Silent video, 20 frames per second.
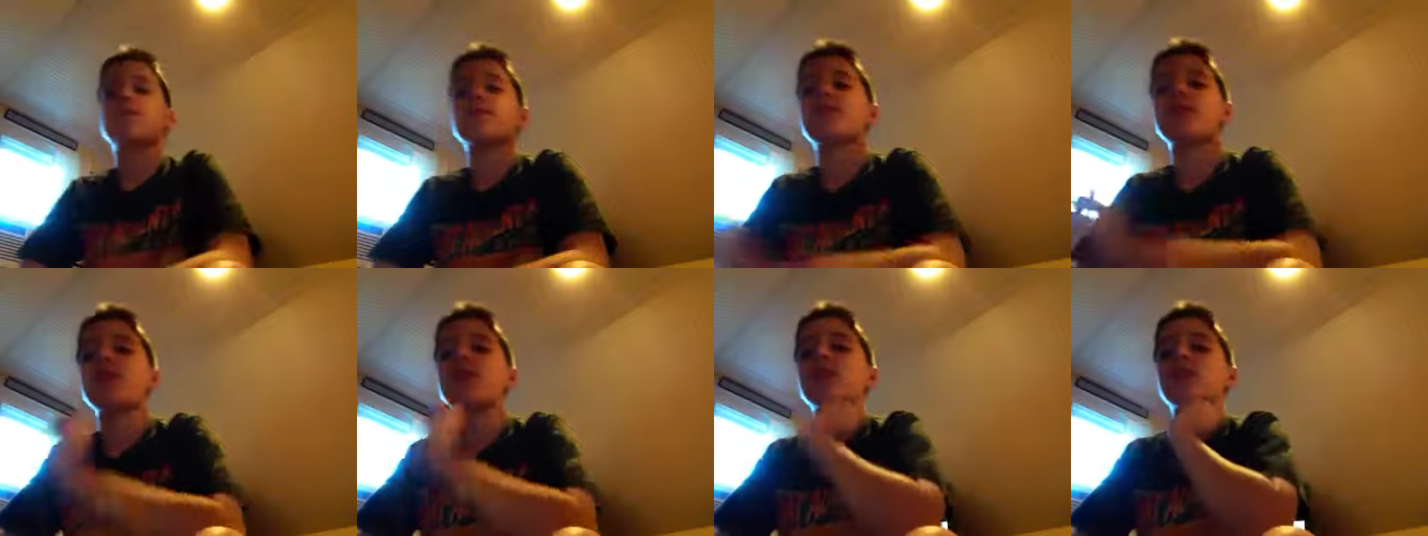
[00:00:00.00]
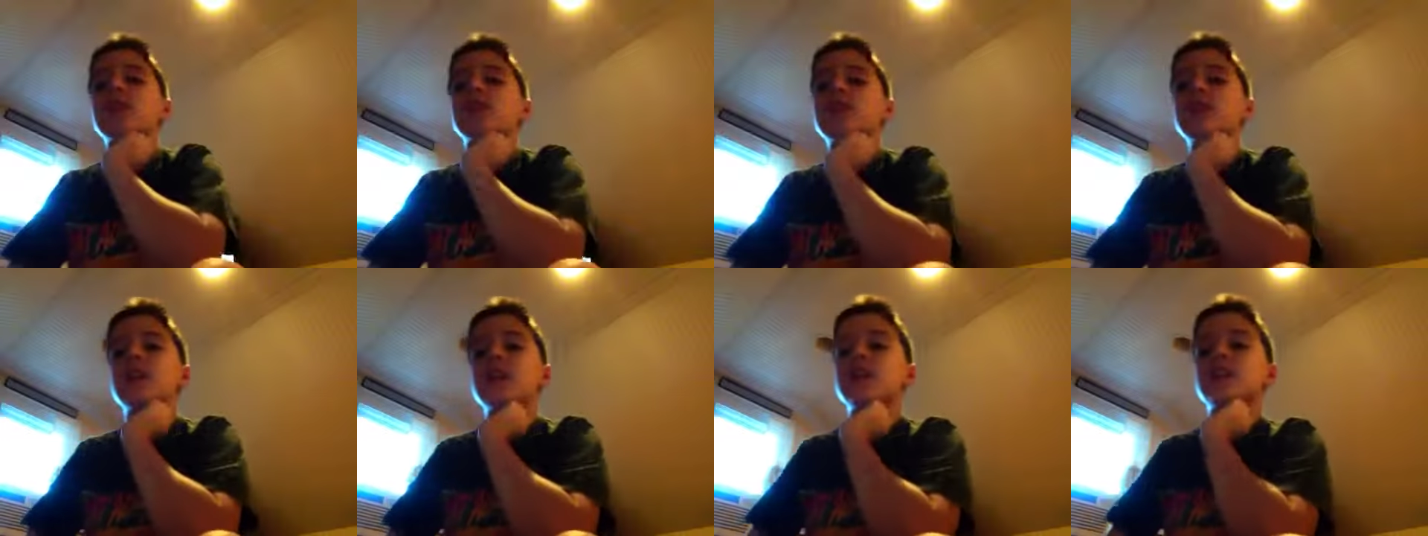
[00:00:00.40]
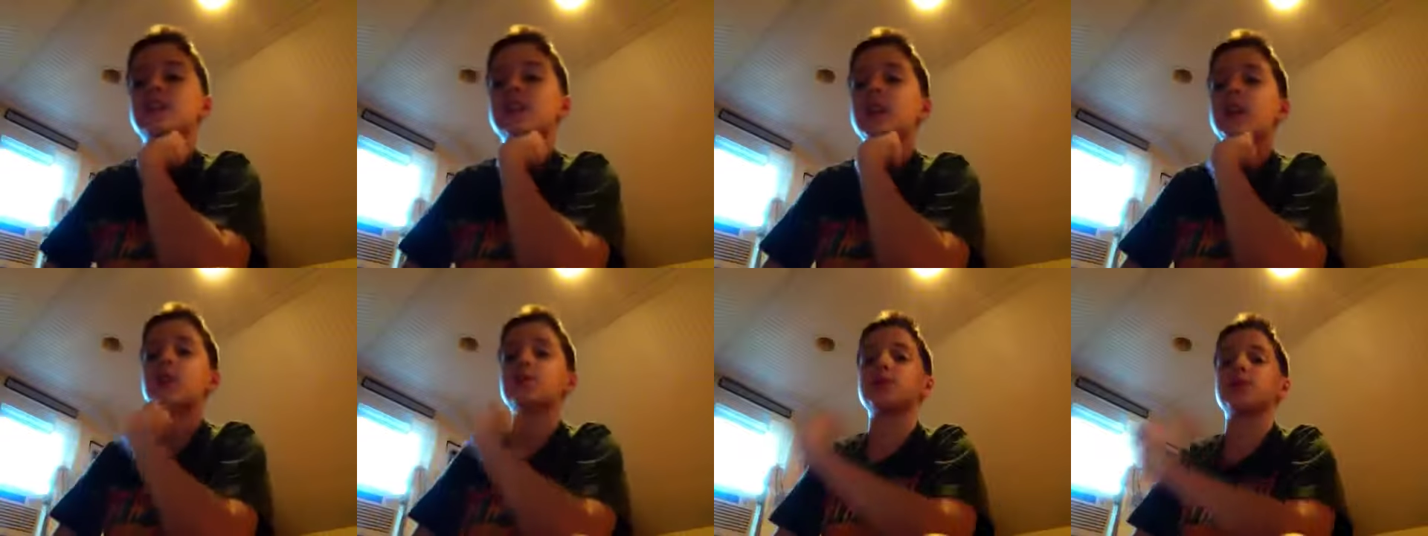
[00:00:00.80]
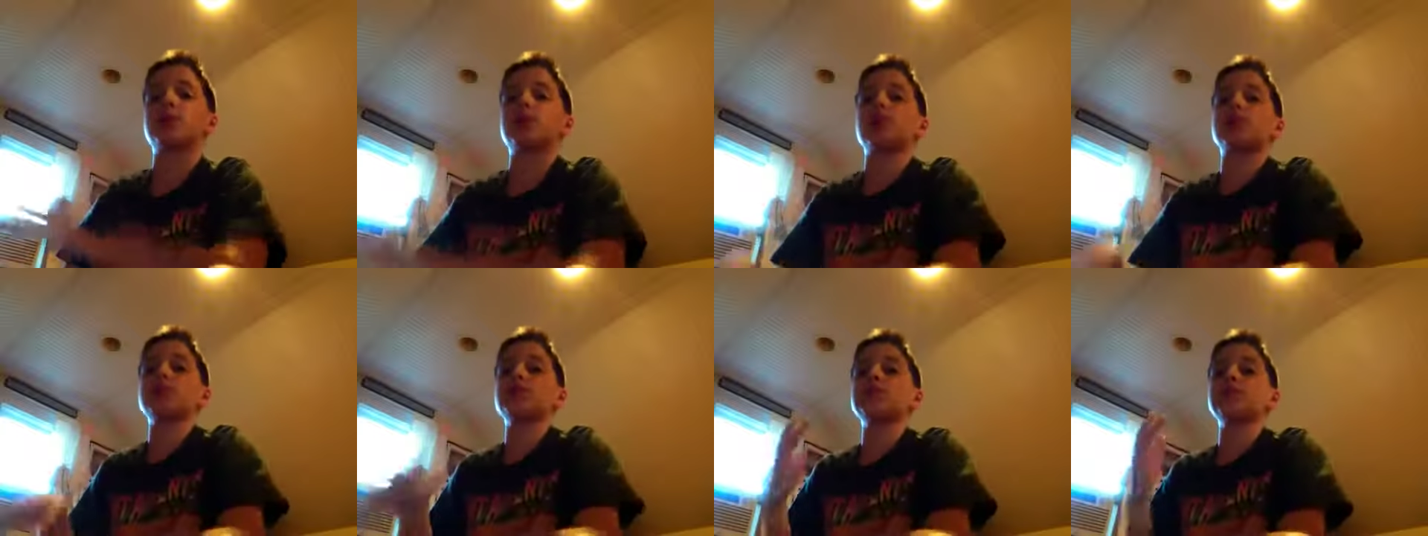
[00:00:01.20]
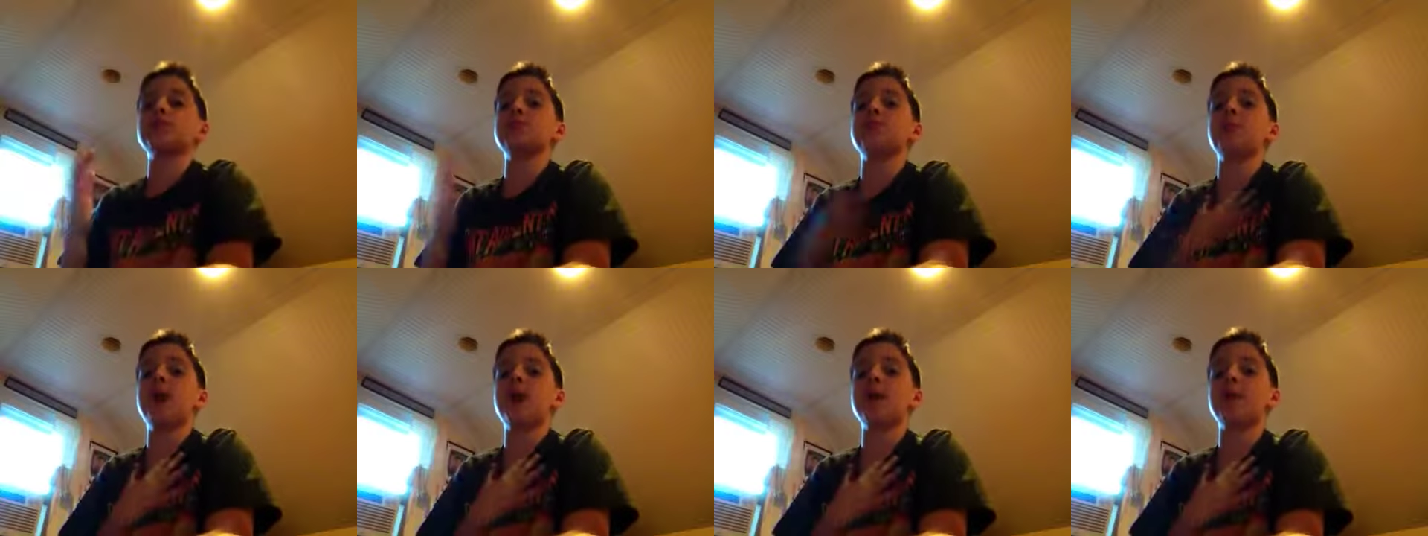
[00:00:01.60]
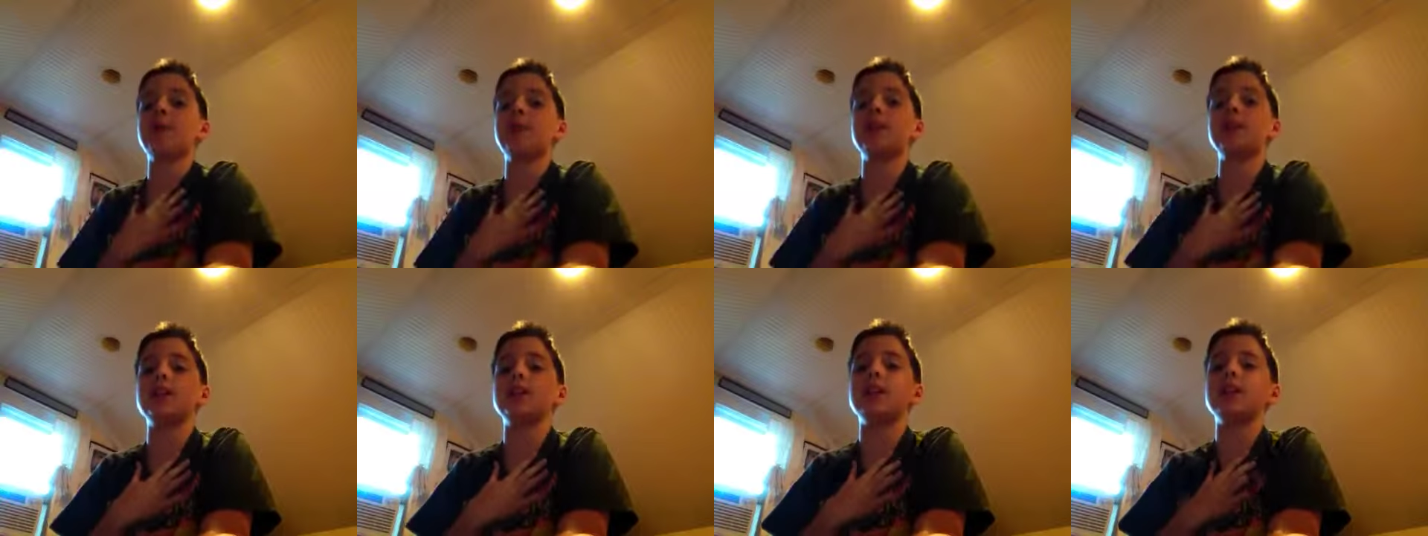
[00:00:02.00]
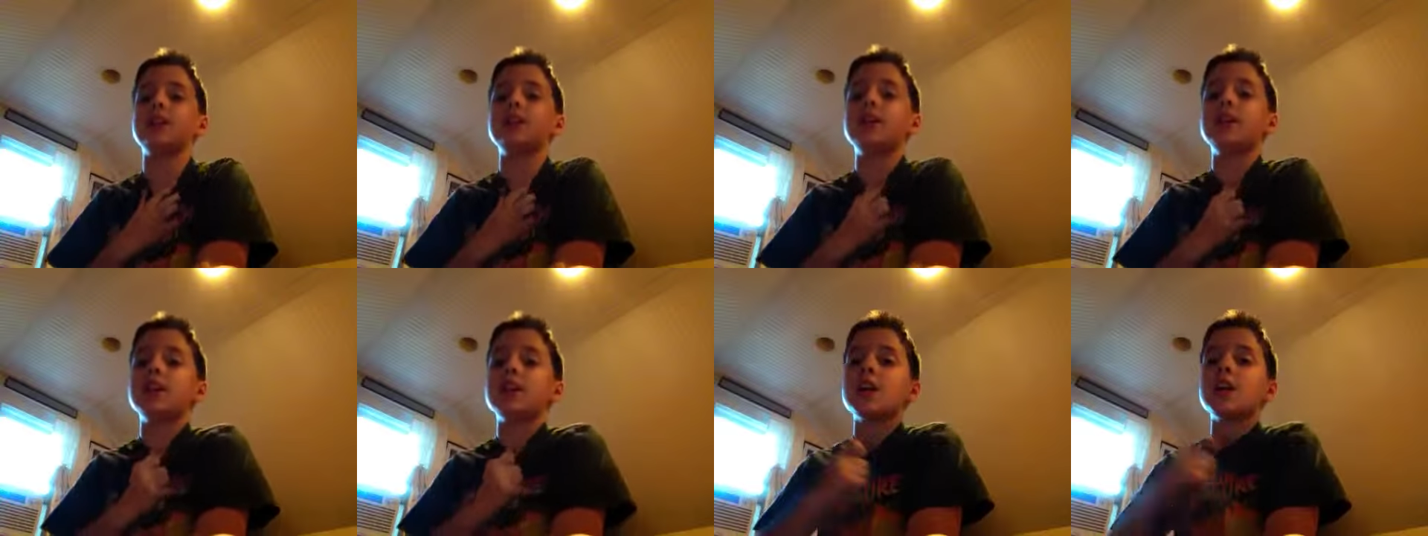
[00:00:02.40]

favorite DS games. Now this is my opinion.